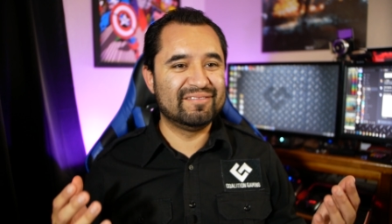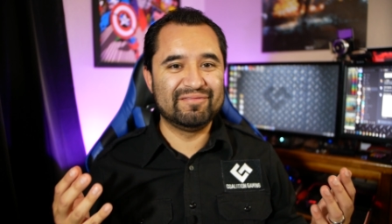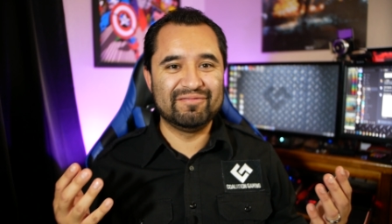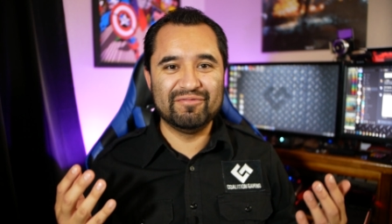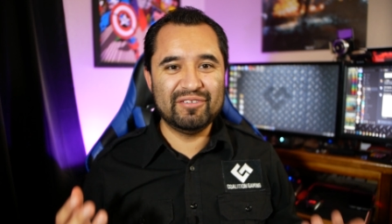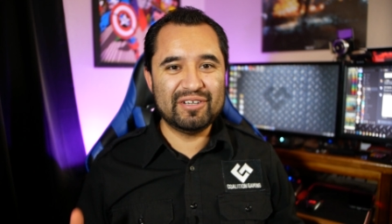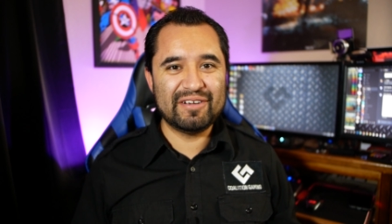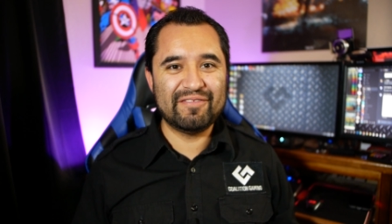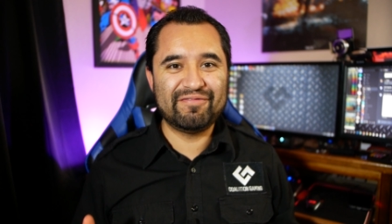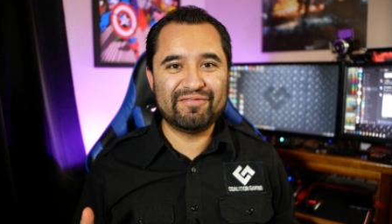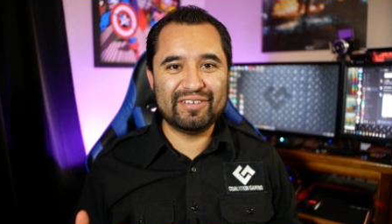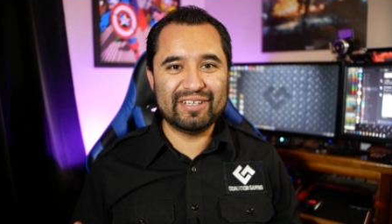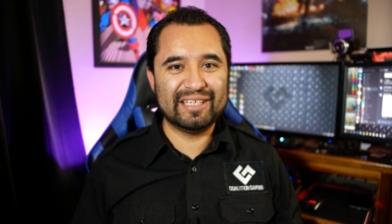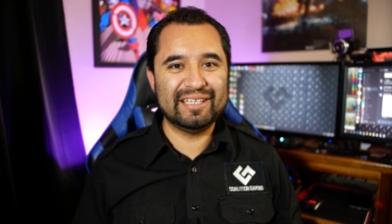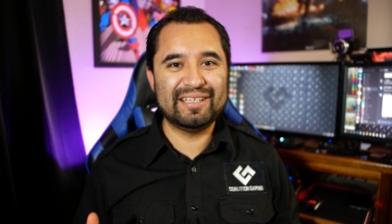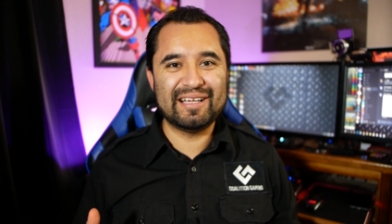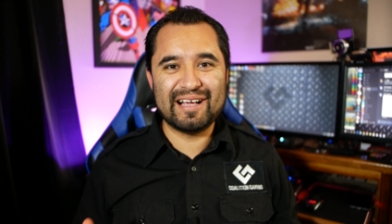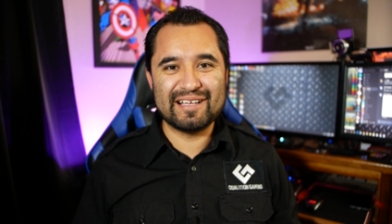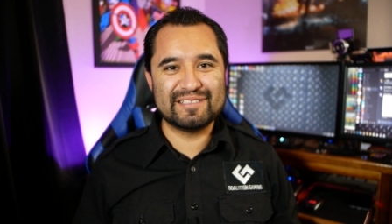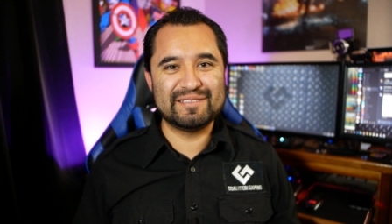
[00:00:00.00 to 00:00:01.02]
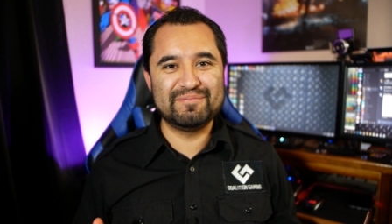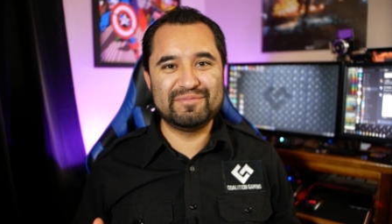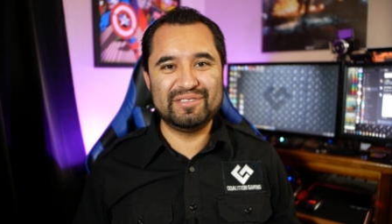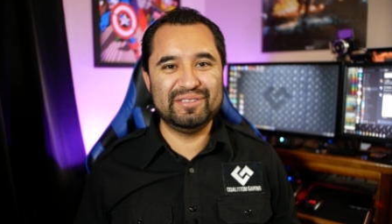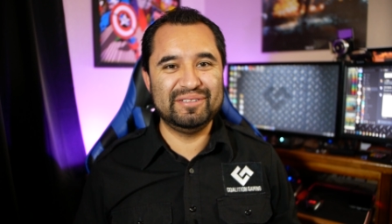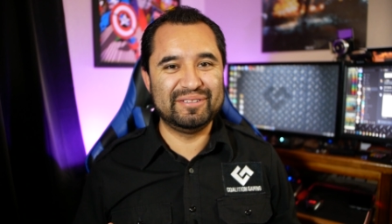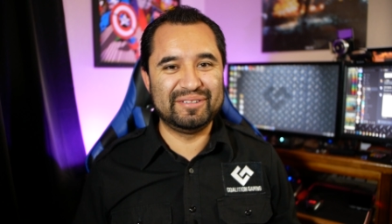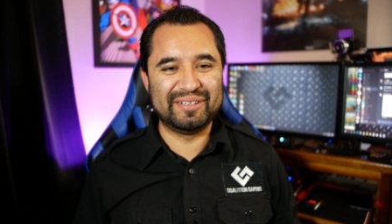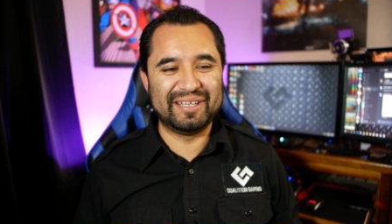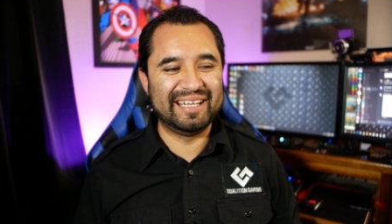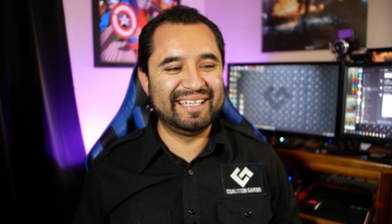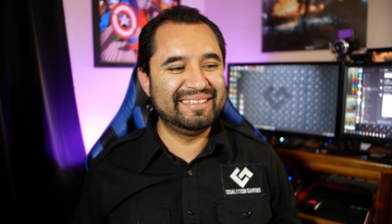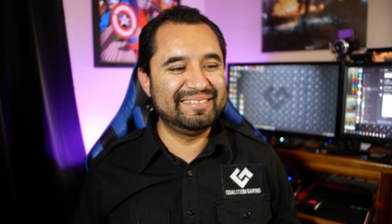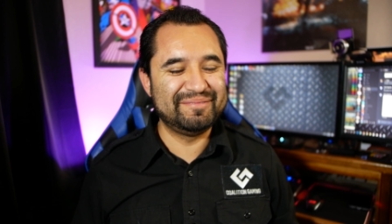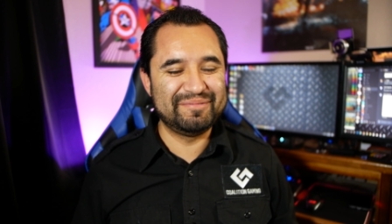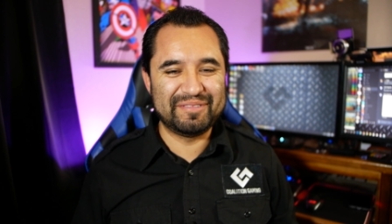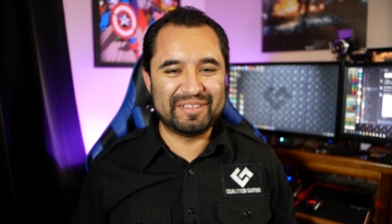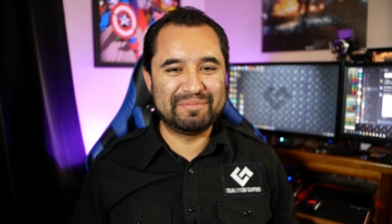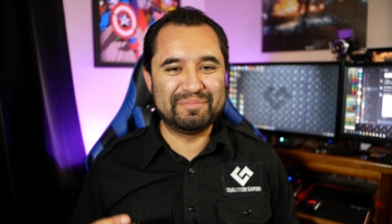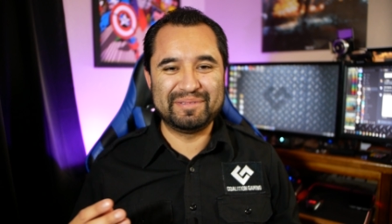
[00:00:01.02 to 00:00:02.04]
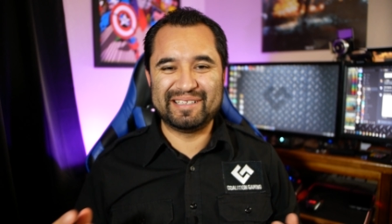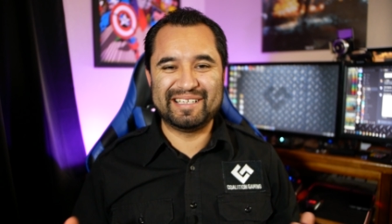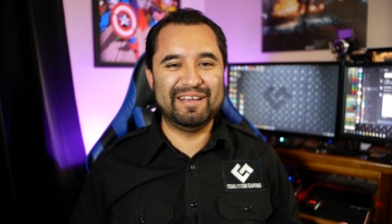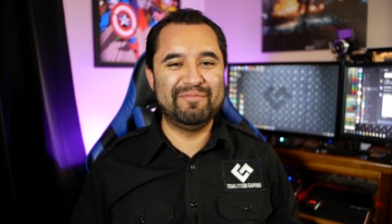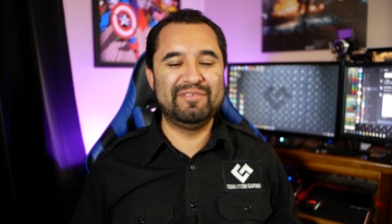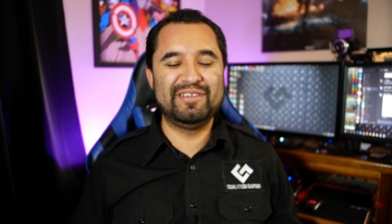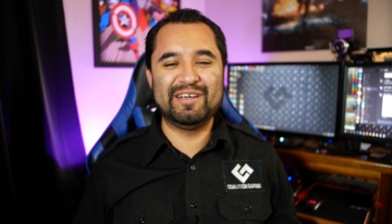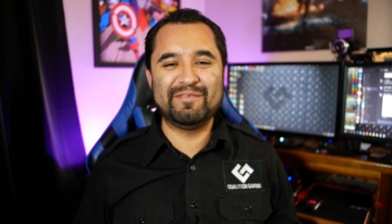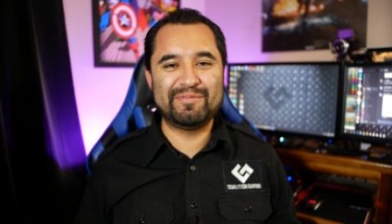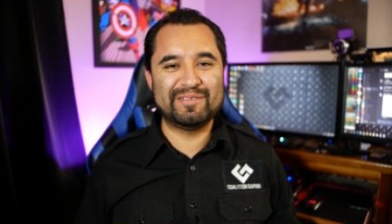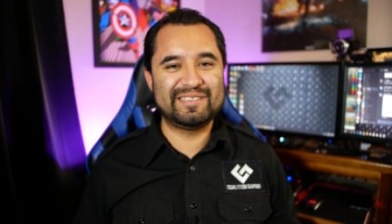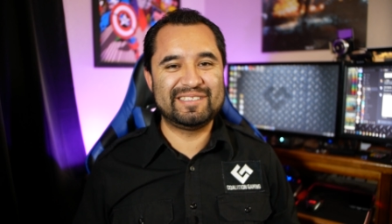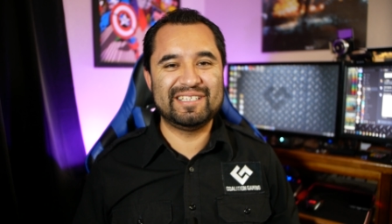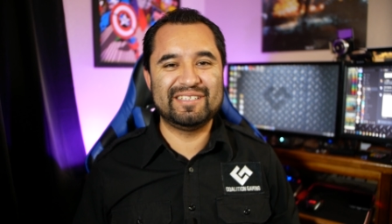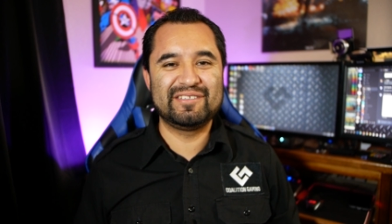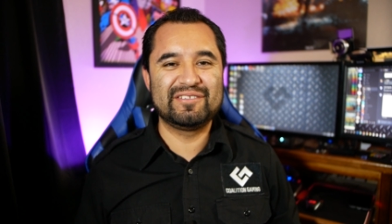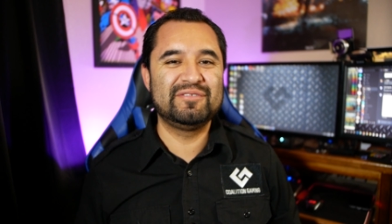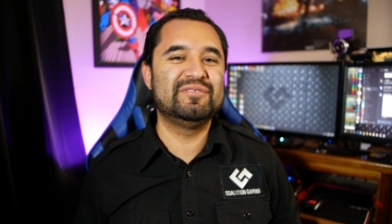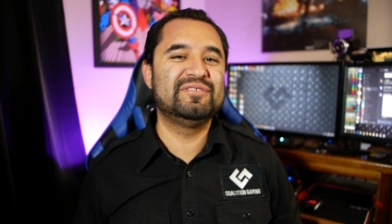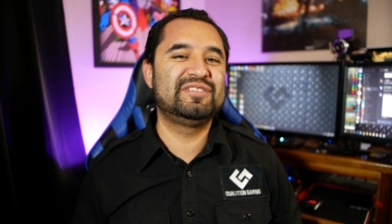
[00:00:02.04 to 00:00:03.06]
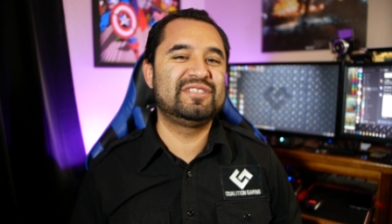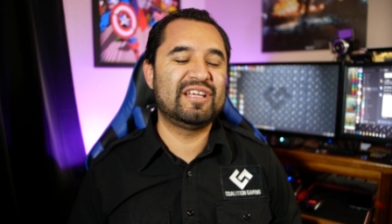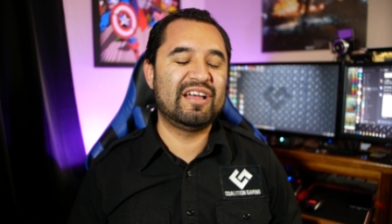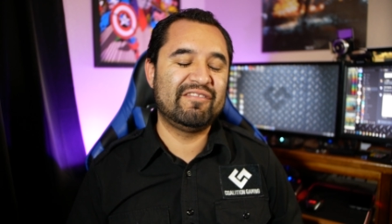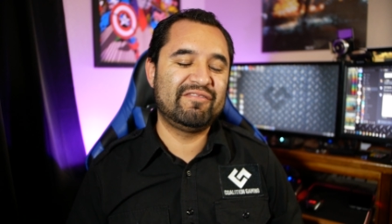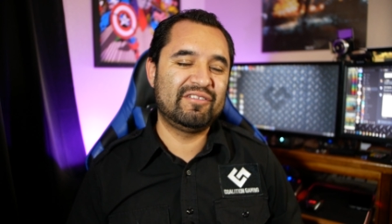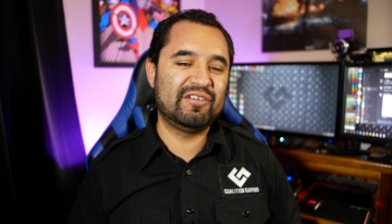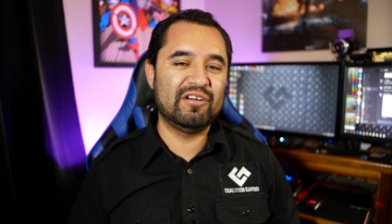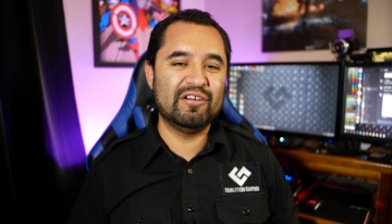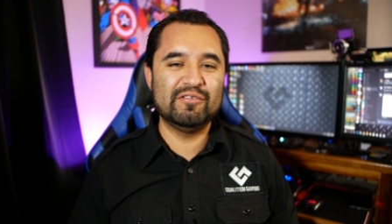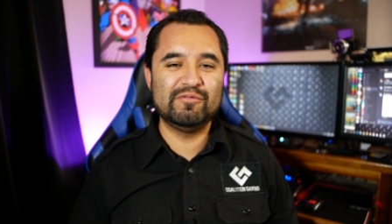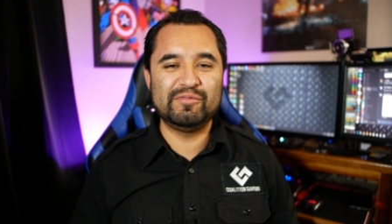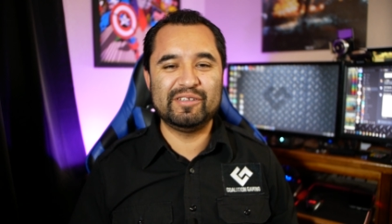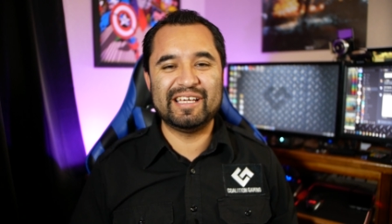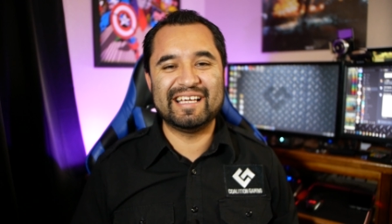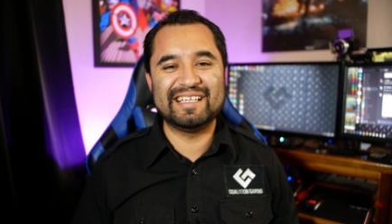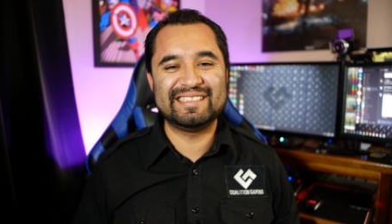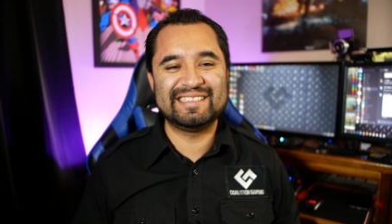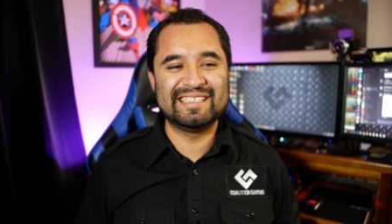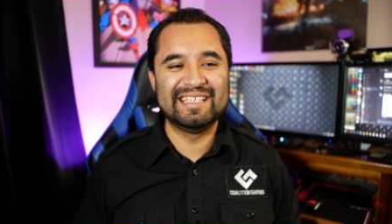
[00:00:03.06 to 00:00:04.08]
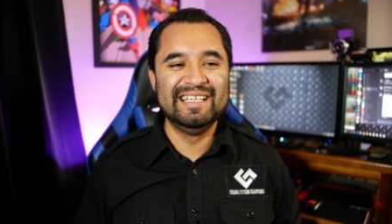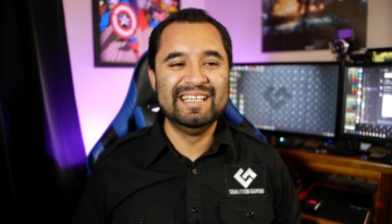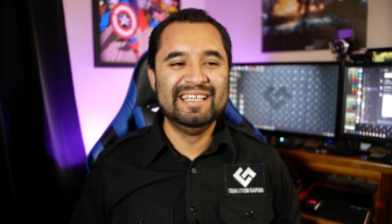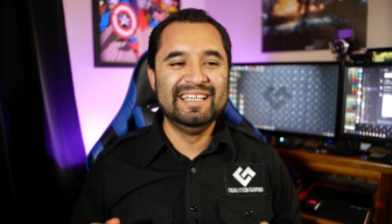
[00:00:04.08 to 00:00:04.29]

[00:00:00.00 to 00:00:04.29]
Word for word: What a freaking awesome dude, right? Coming up with such cool stuff for OBS.